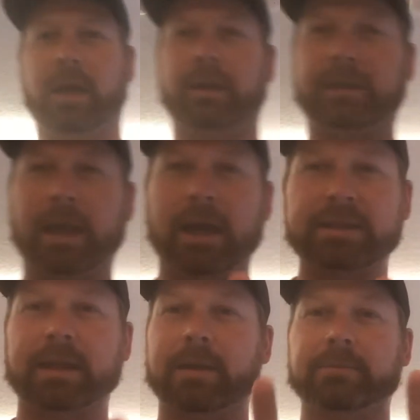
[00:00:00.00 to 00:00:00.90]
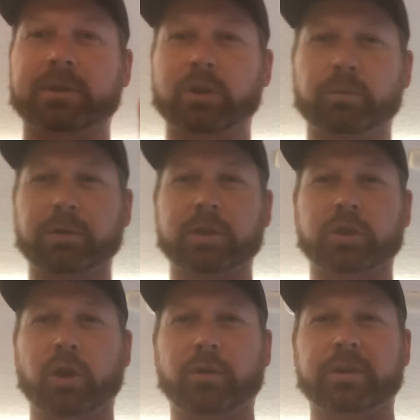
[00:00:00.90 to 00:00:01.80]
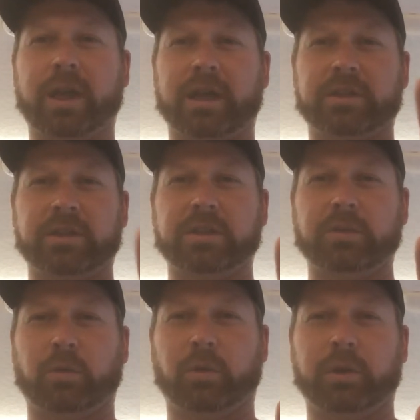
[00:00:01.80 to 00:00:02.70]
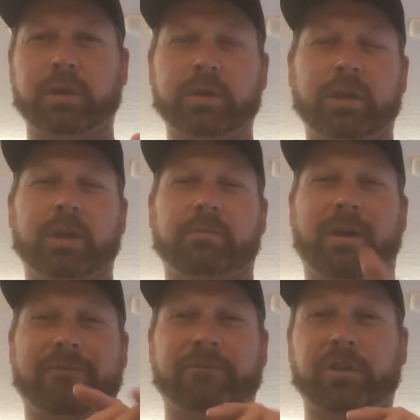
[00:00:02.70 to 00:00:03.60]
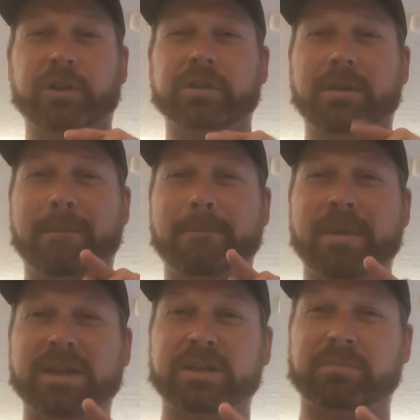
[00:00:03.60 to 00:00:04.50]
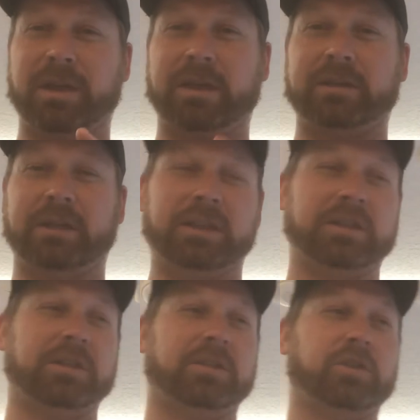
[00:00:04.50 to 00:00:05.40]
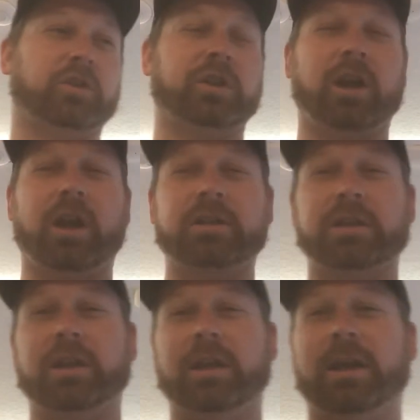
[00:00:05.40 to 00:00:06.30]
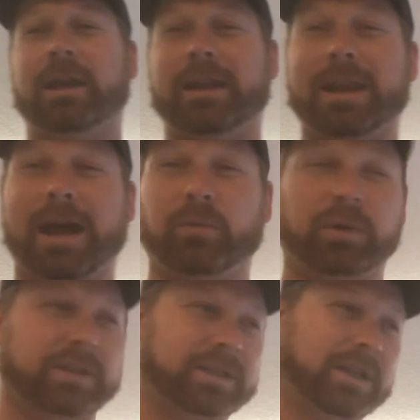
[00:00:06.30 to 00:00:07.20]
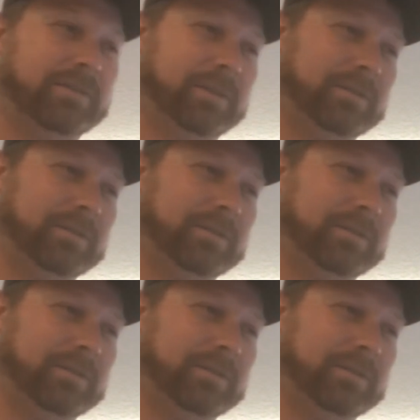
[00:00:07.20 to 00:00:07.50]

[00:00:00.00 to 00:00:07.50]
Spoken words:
Guys, I'm super stoked. I just ordered my first Benchmade, and this is the Triage 917.